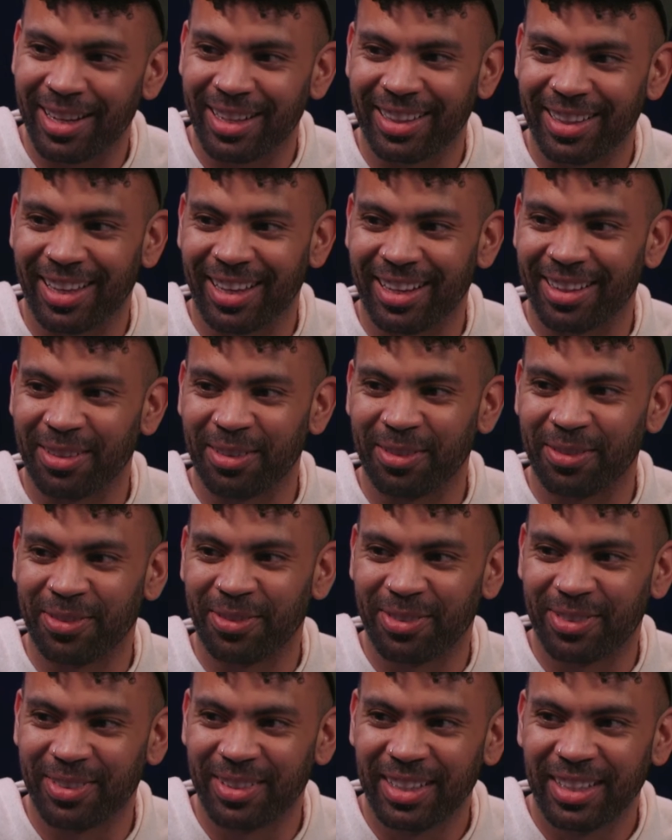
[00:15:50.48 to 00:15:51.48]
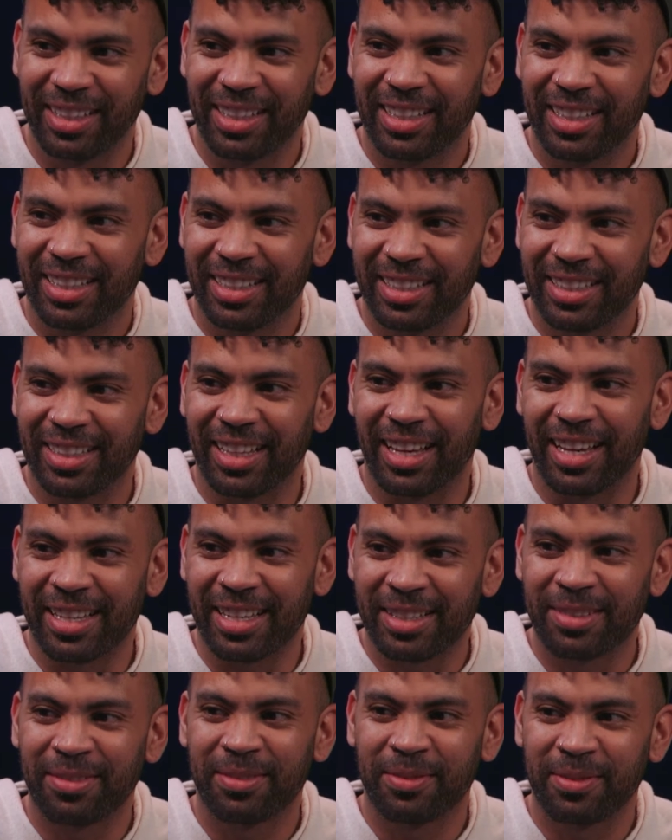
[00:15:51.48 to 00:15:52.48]
a lot of
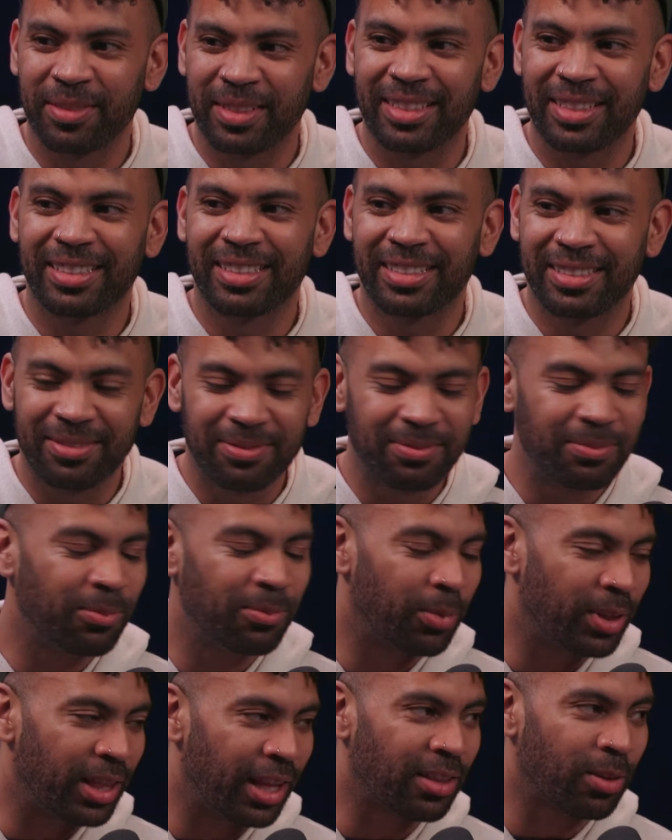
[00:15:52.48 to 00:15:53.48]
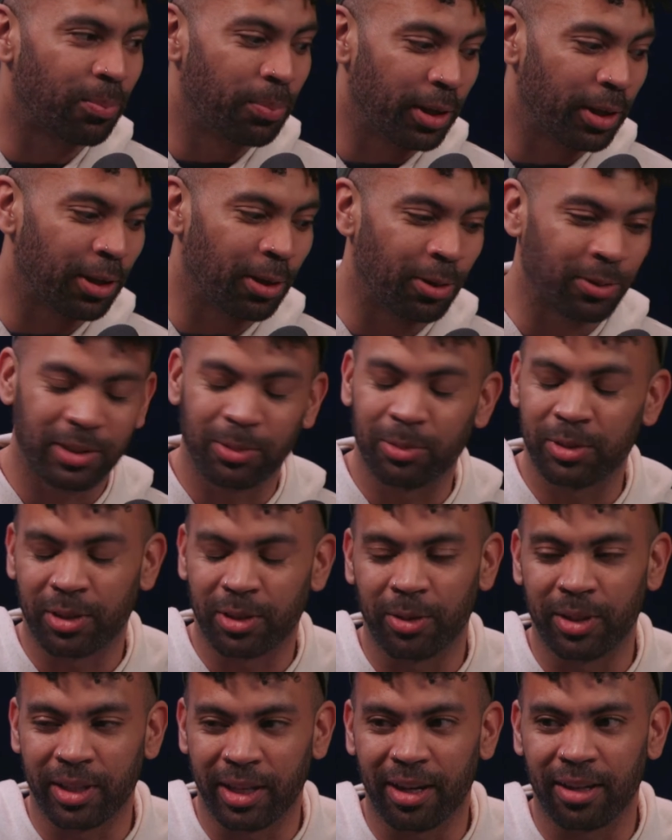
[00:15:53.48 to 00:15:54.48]
like. Without the pillows, it was
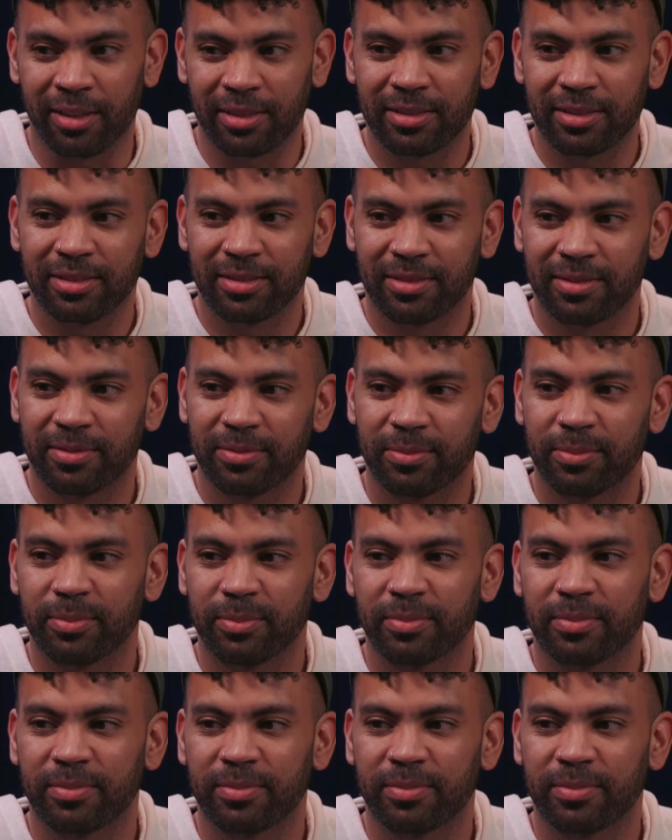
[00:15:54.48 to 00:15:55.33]
going down. Yeah,